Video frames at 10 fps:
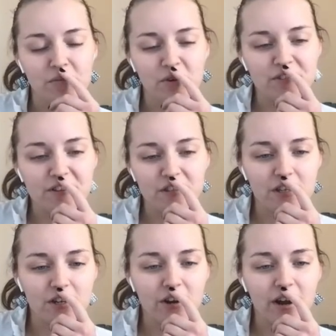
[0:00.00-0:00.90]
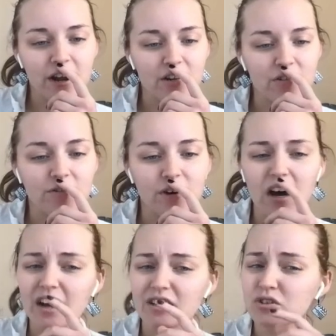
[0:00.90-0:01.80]
movie of the year out of
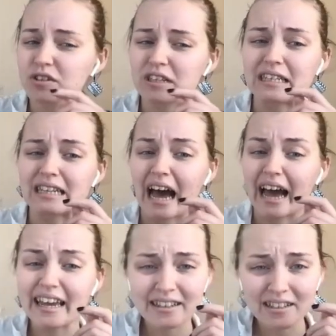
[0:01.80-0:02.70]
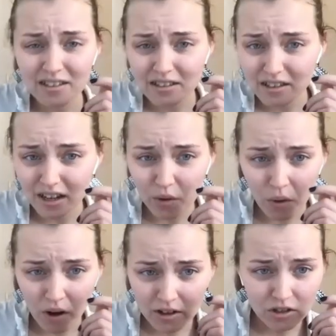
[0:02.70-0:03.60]
109 that I
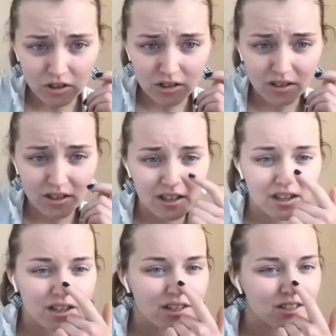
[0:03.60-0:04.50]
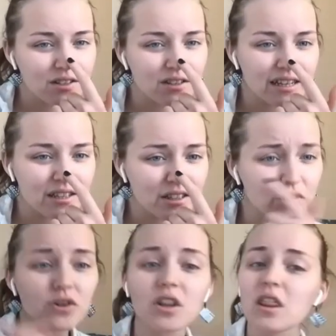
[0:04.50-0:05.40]
watched. So, like, there
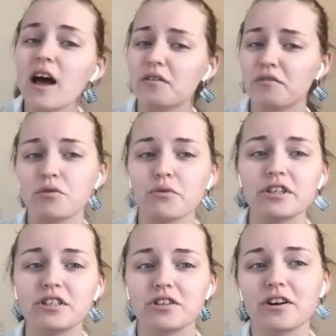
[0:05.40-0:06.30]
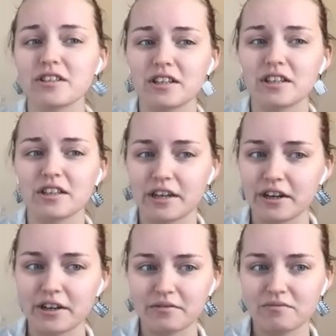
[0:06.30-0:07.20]
are a lot of three stars in there,
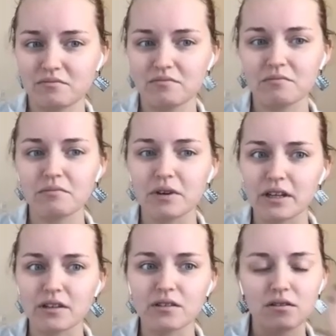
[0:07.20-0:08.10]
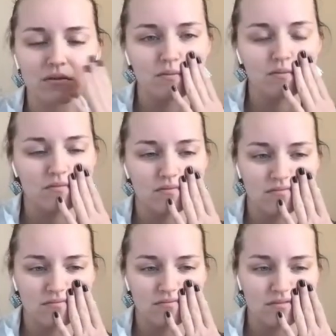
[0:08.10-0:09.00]
but
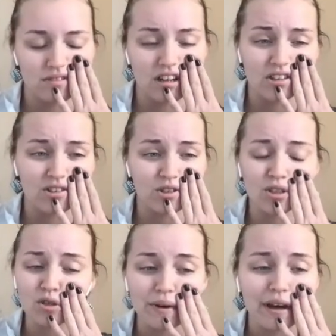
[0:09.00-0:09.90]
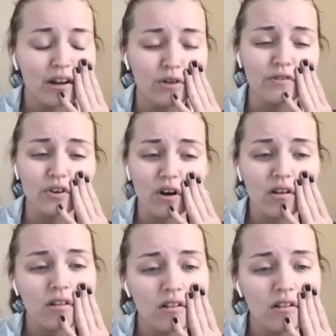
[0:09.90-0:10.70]
not too bad overall.